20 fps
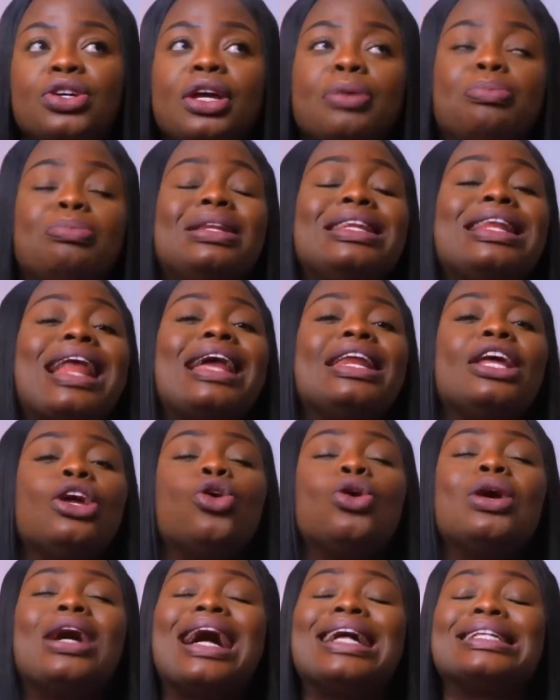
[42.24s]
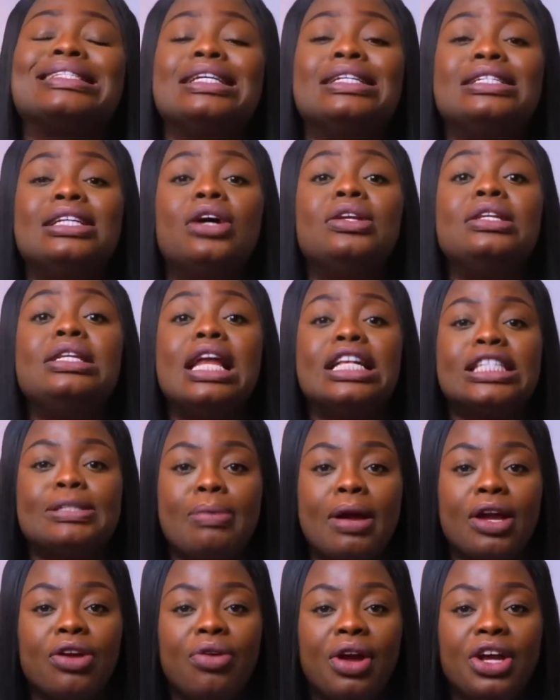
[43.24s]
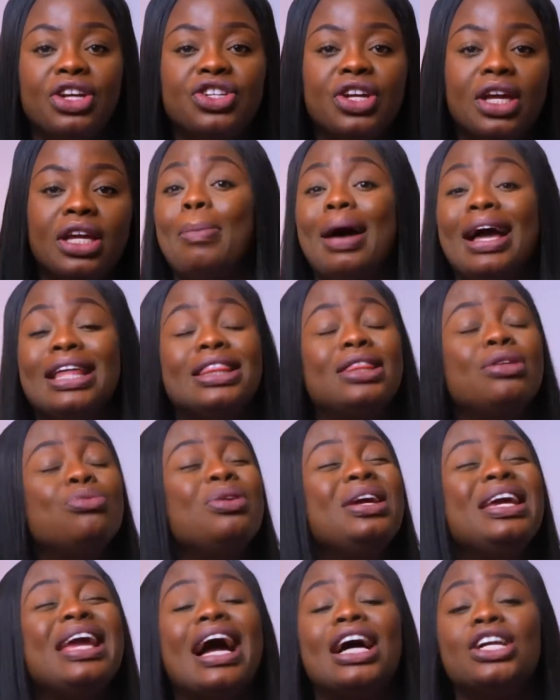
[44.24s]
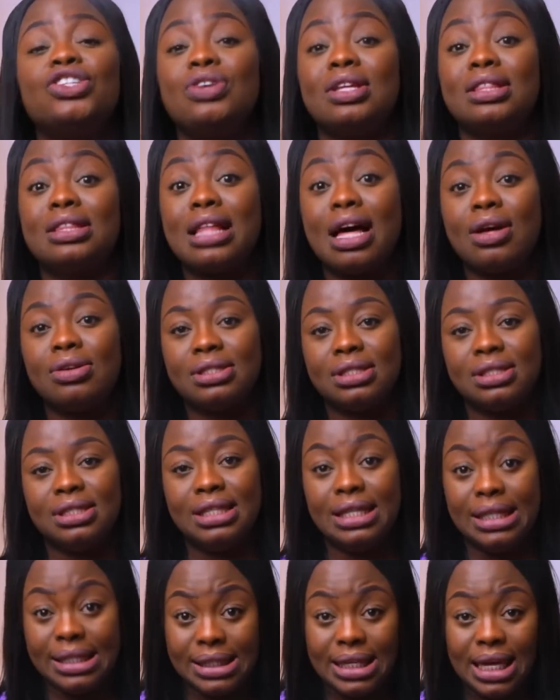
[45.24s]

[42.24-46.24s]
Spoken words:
they're planning on cutting down net migration by 300,000 this